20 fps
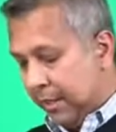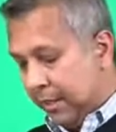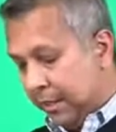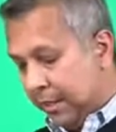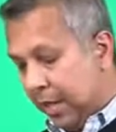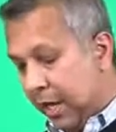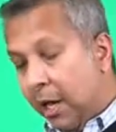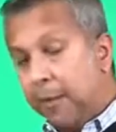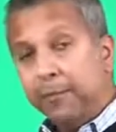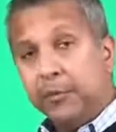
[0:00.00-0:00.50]

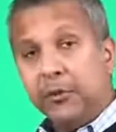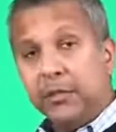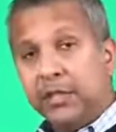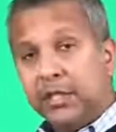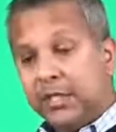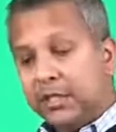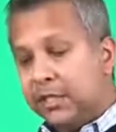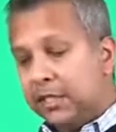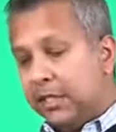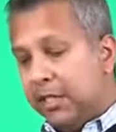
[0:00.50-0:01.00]
The Hub
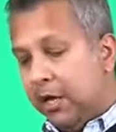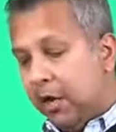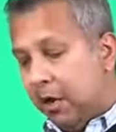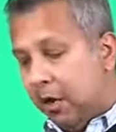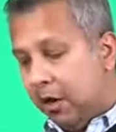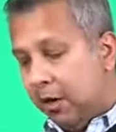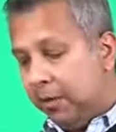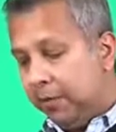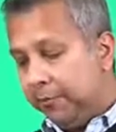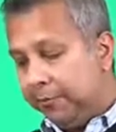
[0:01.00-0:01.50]

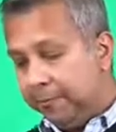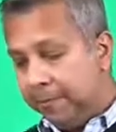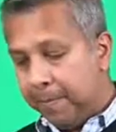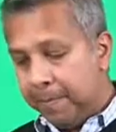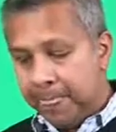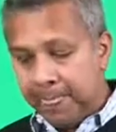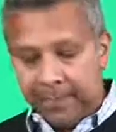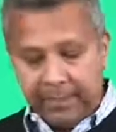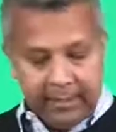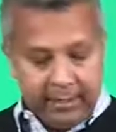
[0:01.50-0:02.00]
360R
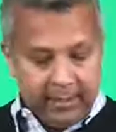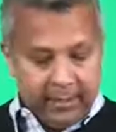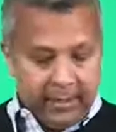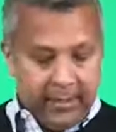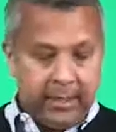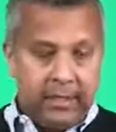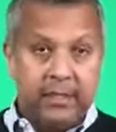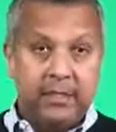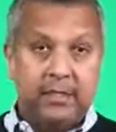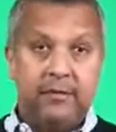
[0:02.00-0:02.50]

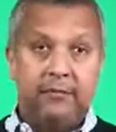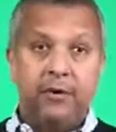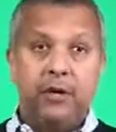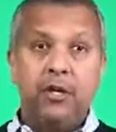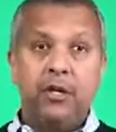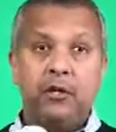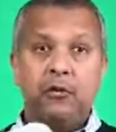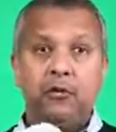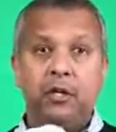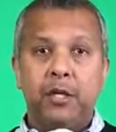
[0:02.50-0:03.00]
is a
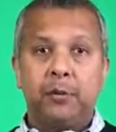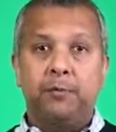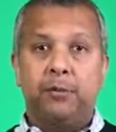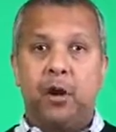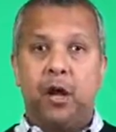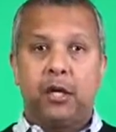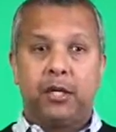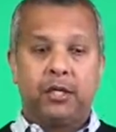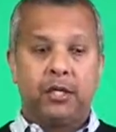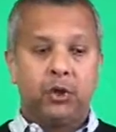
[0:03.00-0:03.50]
very unique
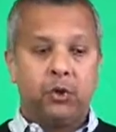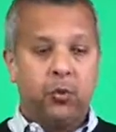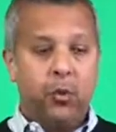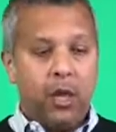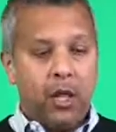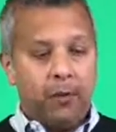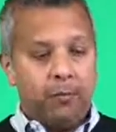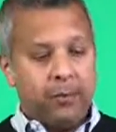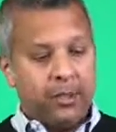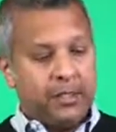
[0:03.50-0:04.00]
product as
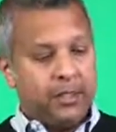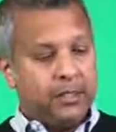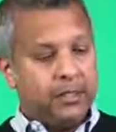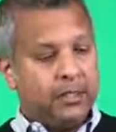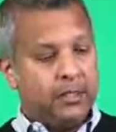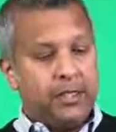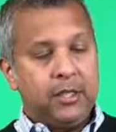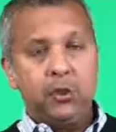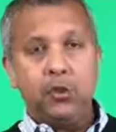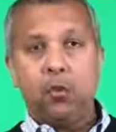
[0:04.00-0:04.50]
well because
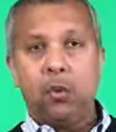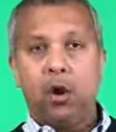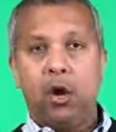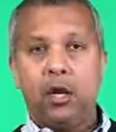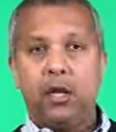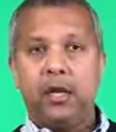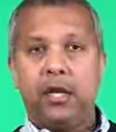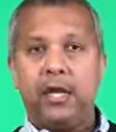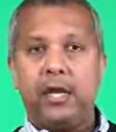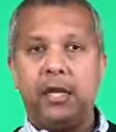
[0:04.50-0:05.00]
this
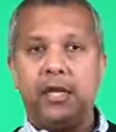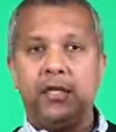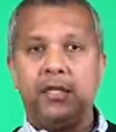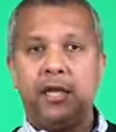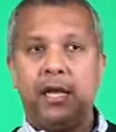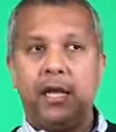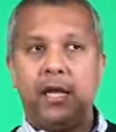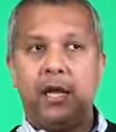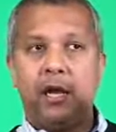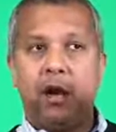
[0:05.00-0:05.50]
one is
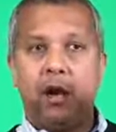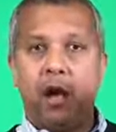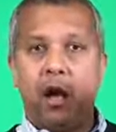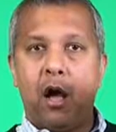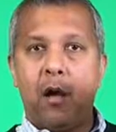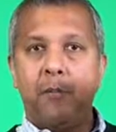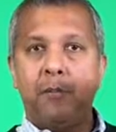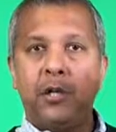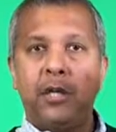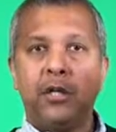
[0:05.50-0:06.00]
a
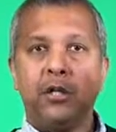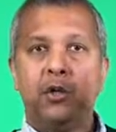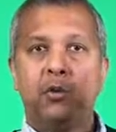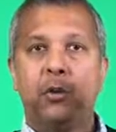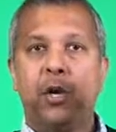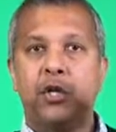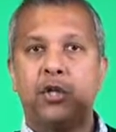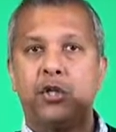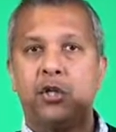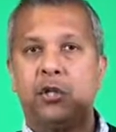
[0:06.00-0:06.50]

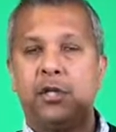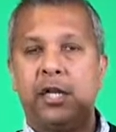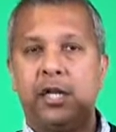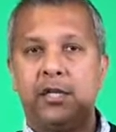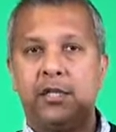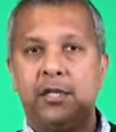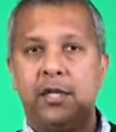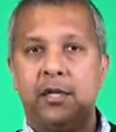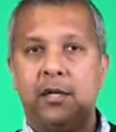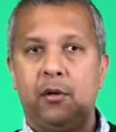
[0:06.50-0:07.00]
omnidirectional
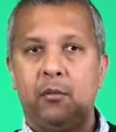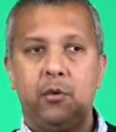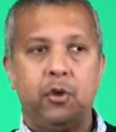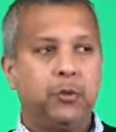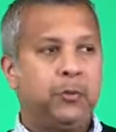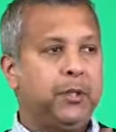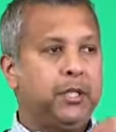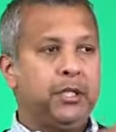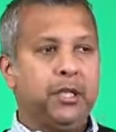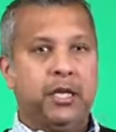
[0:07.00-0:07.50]
antenna,
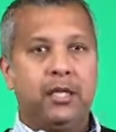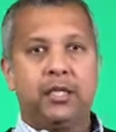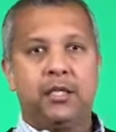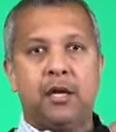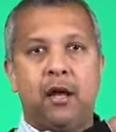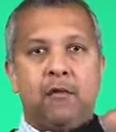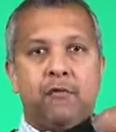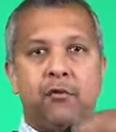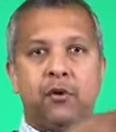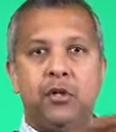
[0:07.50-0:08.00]
which means it has
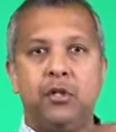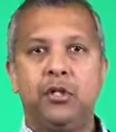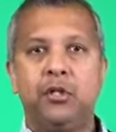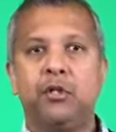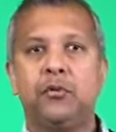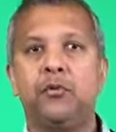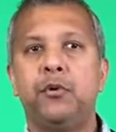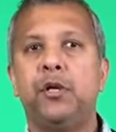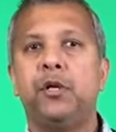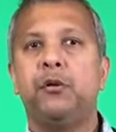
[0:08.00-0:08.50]
coverage in
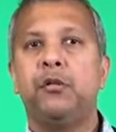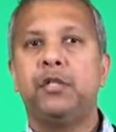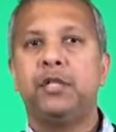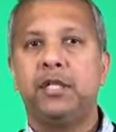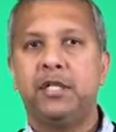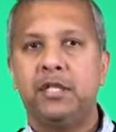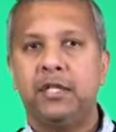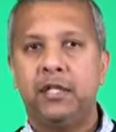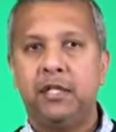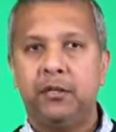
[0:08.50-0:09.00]

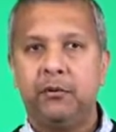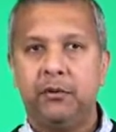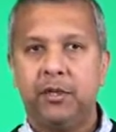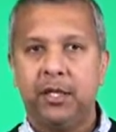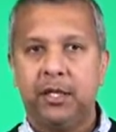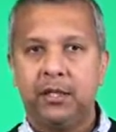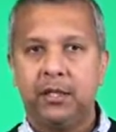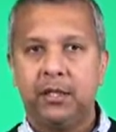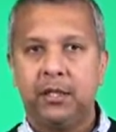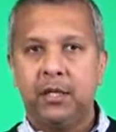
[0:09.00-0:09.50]
360
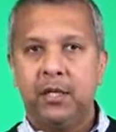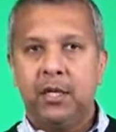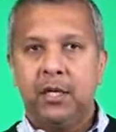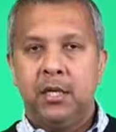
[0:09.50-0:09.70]
degrees.